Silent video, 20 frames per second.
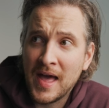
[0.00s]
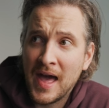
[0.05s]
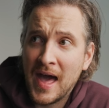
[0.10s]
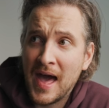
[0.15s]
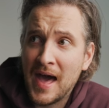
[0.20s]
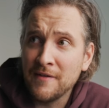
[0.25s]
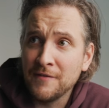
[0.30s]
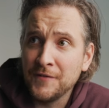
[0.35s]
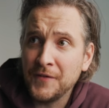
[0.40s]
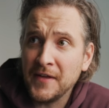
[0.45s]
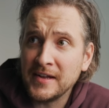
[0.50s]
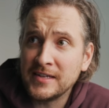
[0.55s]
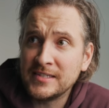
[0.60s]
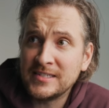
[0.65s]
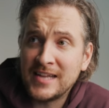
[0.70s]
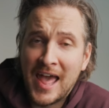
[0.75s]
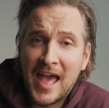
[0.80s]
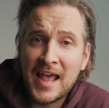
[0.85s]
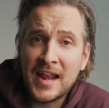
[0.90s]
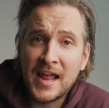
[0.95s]
have like
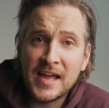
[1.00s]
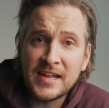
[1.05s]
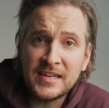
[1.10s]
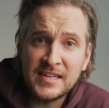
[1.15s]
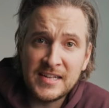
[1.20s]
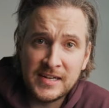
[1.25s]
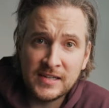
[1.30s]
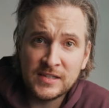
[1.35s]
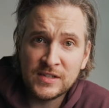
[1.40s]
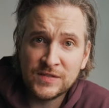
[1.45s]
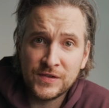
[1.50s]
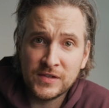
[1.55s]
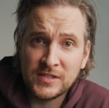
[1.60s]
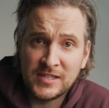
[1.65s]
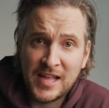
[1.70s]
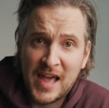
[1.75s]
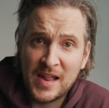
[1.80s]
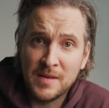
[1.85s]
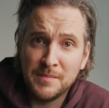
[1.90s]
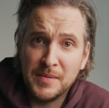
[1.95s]
10 ideas for
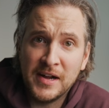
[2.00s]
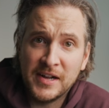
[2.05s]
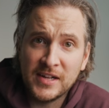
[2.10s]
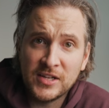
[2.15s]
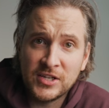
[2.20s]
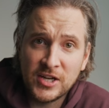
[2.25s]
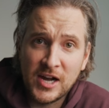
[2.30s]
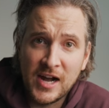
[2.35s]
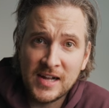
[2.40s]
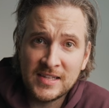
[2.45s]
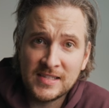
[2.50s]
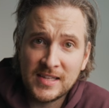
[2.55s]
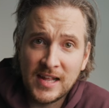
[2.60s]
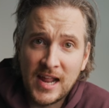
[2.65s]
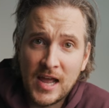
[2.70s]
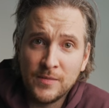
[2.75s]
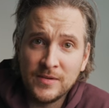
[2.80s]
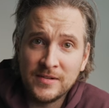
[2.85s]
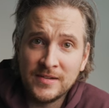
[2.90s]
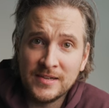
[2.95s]
10 bucket shots that
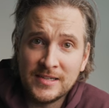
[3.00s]
I would,